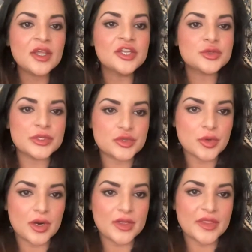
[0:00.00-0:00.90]
to
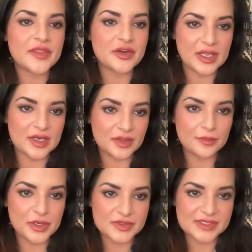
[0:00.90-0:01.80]
ensure that they're getting the
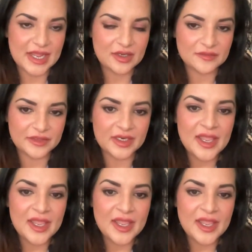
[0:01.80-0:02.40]
most out of it.